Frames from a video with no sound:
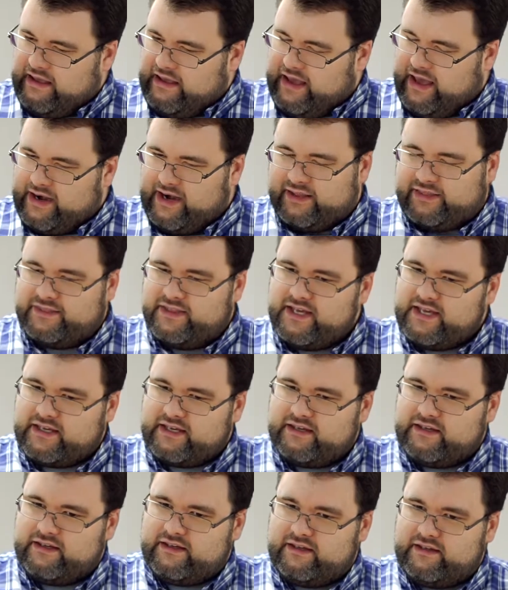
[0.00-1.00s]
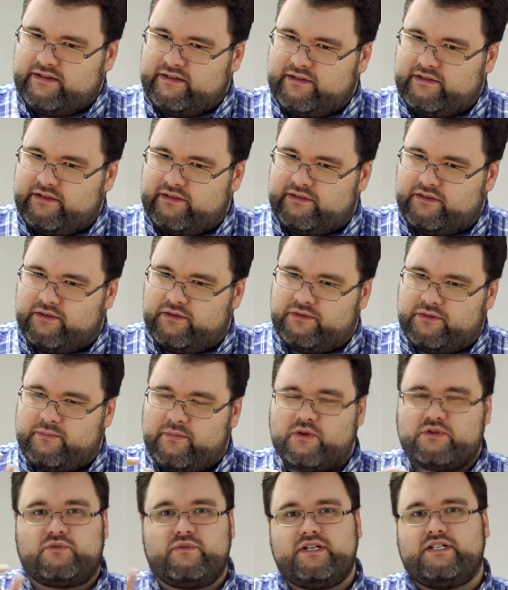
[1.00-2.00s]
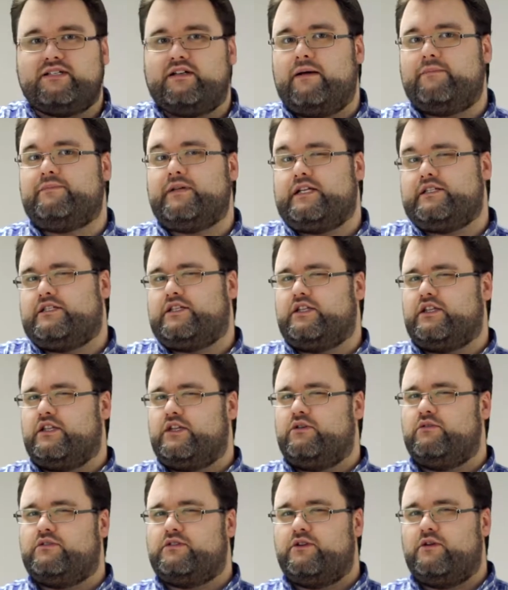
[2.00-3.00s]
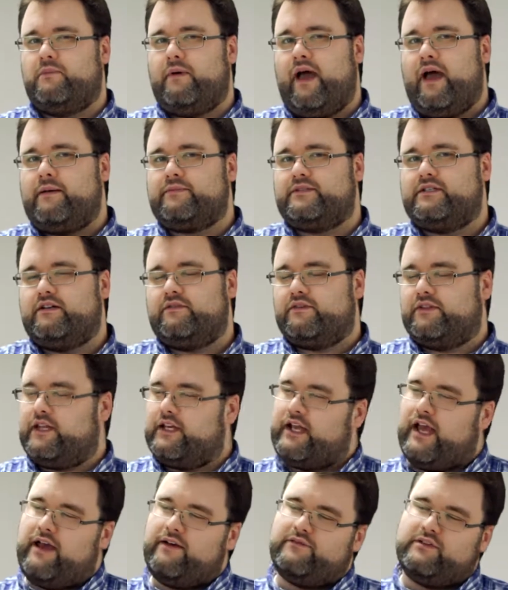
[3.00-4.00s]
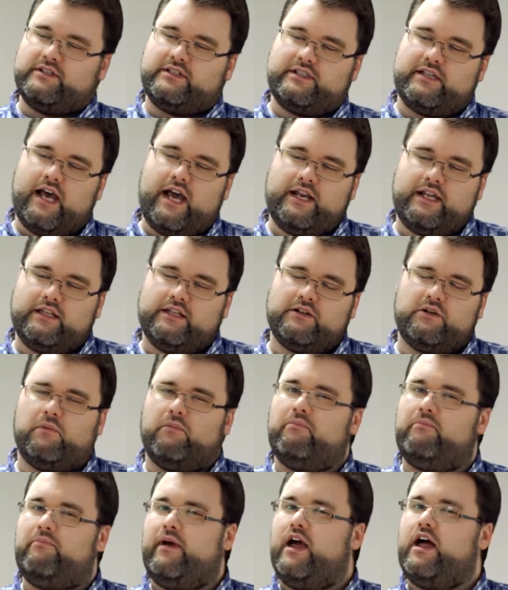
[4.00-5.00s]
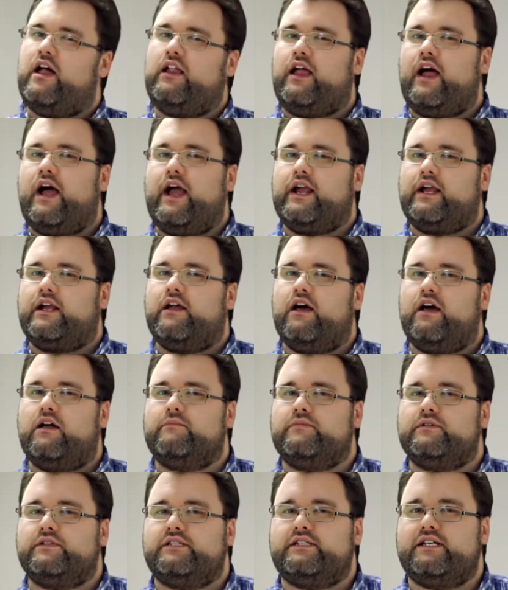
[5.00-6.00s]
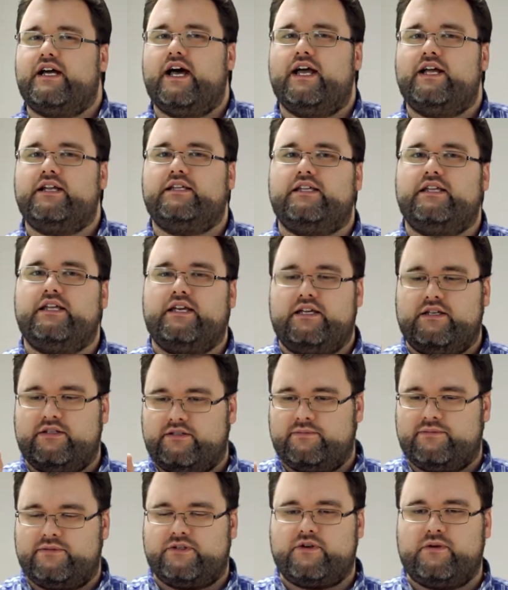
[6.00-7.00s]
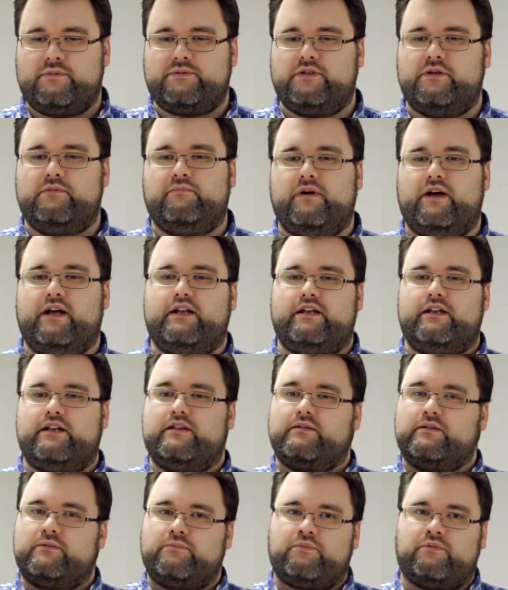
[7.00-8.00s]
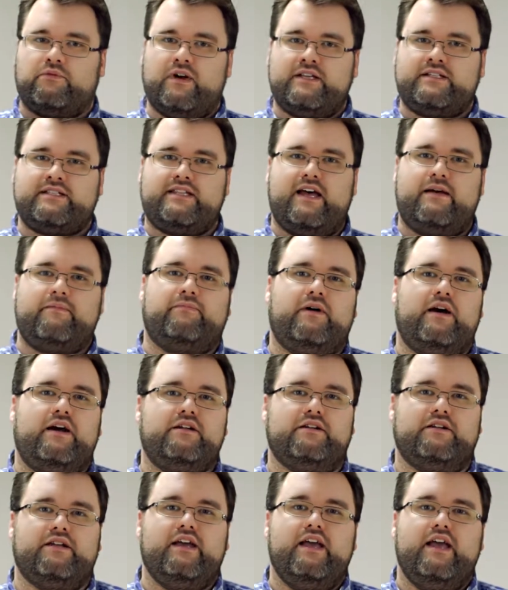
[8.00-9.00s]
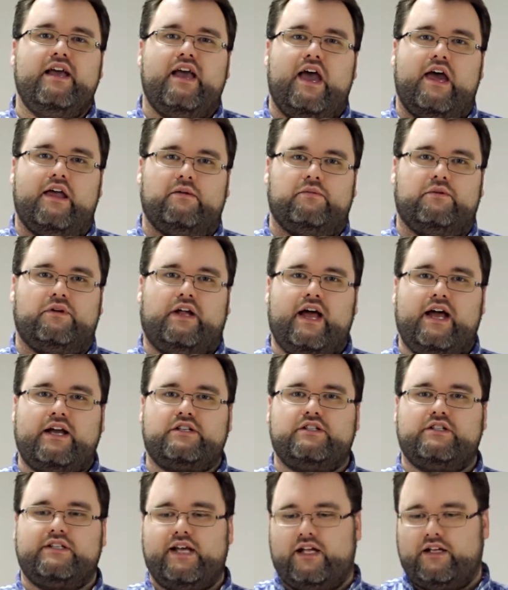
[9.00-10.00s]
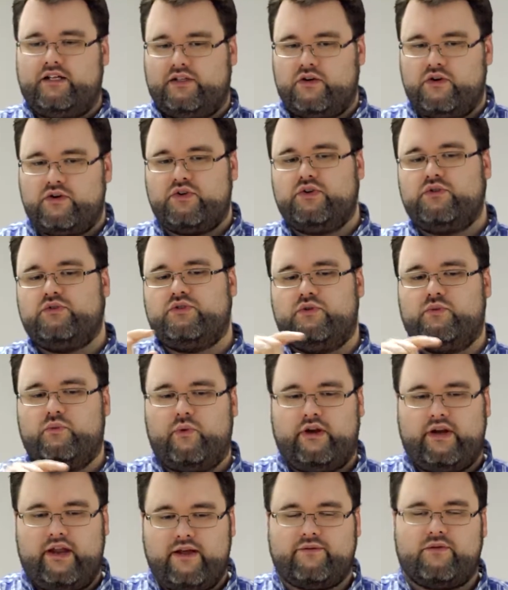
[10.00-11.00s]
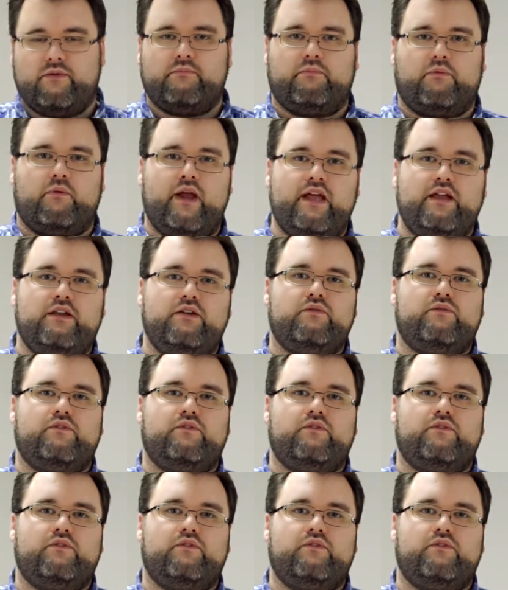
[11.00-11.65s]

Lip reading: I think the most recent updates to the YouTube apps and everything have this tiny little bell icon beside the subscription button. Press that button and it will actually alert you to whenever brand new